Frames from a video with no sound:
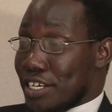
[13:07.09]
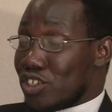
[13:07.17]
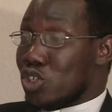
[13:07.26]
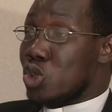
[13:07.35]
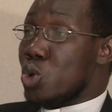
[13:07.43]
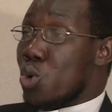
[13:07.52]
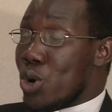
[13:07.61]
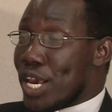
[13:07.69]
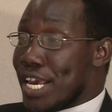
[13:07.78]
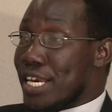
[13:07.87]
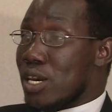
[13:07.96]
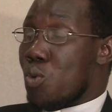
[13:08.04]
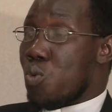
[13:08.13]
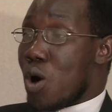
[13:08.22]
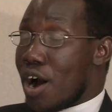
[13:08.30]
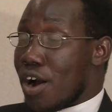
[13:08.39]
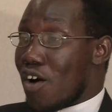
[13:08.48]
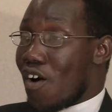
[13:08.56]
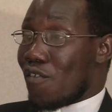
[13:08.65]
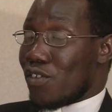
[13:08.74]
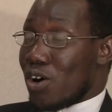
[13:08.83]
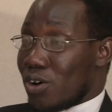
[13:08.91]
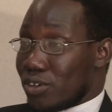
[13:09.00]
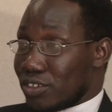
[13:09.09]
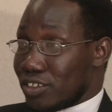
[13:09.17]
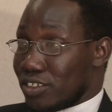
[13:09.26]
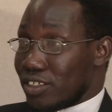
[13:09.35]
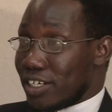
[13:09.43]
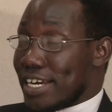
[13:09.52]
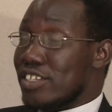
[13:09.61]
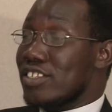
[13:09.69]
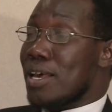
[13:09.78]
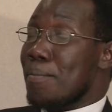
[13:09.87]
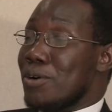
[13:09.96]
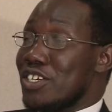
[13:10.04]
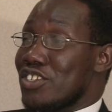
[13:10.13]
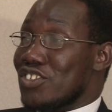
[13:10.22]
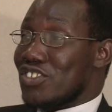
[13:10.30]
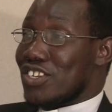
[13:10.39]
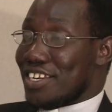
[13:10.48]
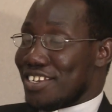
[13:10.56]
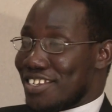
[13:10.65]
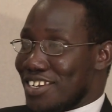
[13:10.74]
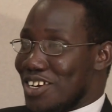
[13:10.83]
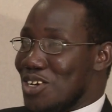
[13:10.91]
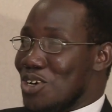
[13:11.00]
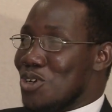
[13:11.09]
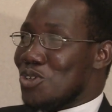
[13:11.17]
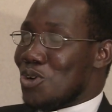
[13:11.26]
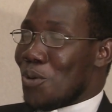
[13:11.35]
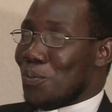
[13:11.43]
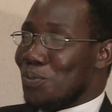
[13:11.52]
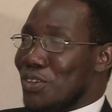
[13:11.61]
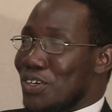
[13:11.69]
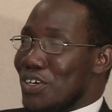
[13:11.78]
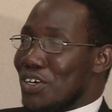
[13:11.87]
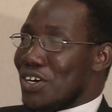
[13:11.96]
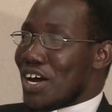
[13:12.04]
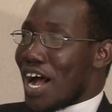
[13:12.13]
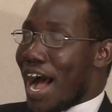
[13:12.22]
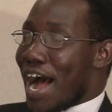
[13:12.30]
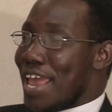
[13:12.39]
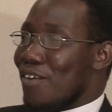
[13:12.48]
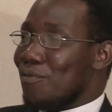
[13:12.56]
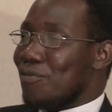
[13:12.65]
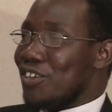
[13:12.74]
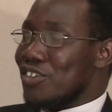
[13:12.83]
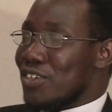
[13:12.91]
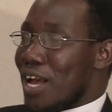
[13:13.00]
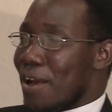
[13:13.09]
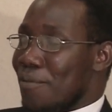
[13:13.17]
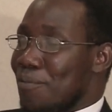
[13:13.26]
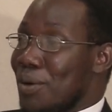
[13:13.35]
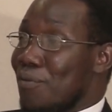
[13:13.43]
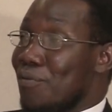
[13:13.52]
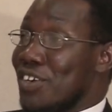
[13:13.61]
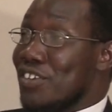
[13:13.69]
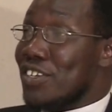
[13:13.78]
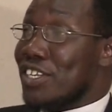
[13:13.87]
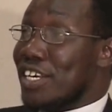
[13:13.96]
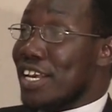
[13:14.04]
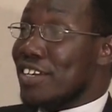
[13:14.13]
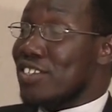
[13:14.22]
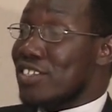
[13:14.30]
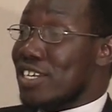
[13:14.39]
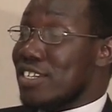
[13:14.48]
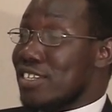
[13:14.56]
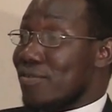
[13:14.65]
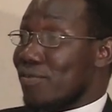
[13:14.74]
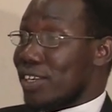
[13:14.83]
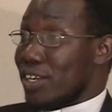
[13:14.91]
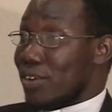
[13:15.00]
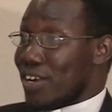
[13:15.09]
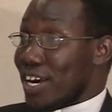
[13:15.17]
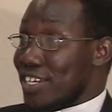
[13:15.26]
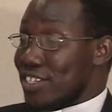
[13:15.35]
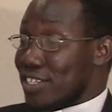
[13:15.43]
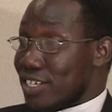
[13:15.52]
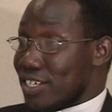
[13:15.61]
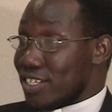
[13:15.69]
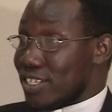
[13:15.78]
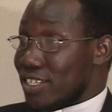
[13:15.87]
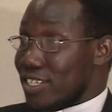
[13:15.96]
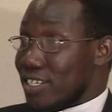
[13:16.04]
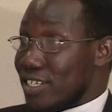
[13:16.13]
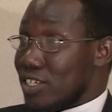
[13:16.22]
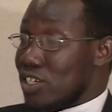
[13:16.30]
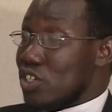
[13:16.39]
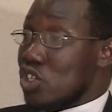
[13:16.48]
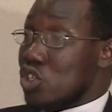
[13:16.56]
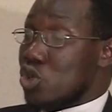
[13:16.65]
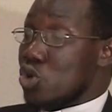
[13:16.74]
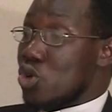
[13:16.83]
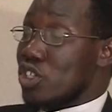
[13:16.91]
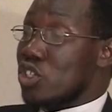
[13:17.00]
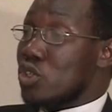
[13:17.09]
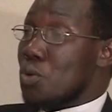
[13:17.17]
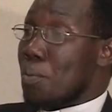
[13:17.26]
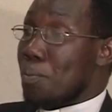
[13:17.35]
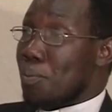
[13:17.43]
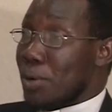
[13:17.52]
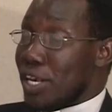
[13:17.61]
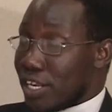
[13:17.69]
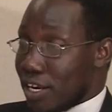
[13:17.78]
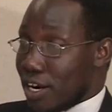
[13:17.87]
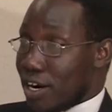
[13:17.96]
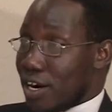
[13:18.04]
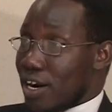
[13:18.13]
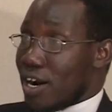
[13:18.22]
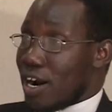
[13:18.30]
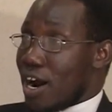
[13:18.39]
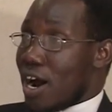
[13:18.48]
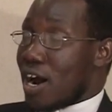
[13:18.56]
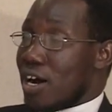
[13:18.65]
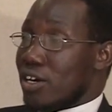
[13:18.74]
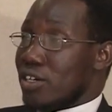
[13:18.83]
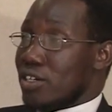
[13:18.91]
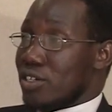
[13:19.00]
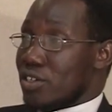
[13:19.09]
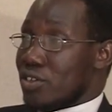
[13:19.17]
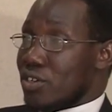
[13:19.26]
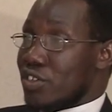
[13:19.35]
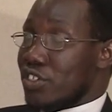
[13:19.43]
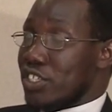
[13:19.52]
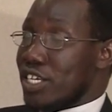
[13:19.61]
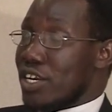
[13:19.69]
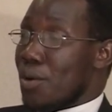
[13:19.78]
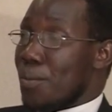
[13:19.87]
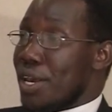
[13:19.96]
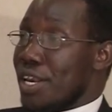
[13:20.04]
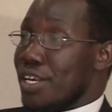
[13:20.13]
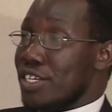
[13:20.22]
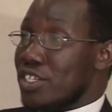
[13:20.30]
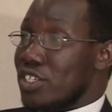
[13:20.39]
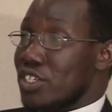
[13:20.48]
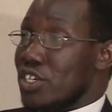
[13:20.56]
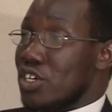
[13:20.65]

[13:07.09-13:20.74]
is doing the work of God as somebody sent. So I have, vis I have been visiting extensively the United States so as to meet our uh, Christian communities,